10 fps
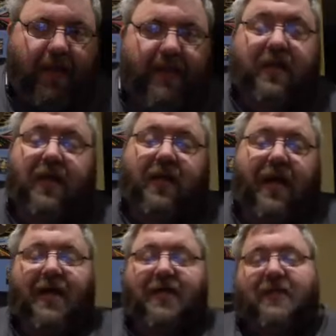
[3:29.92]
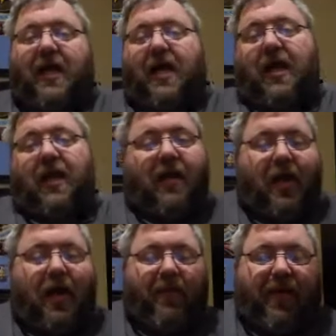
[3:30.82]
That's a good cascade.
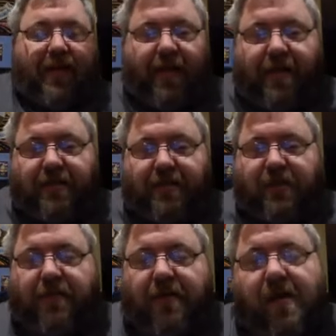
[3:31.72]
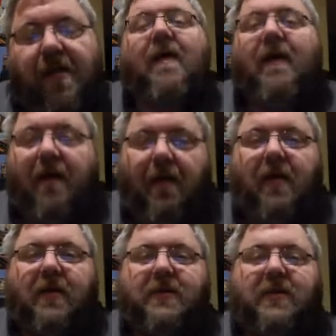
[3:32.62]
Got him in danger.
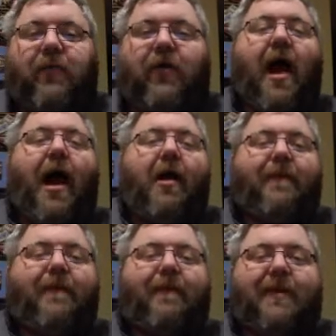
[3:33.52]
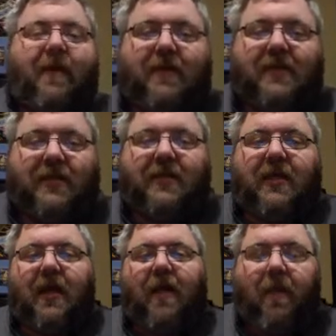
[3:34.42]
So we're out in 3 turns.
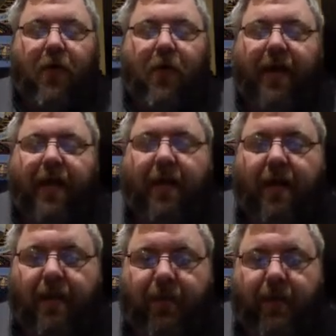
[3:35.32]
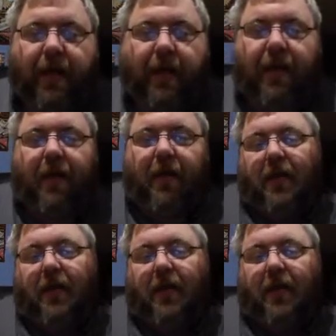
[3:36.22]
Pretty good, pretty good.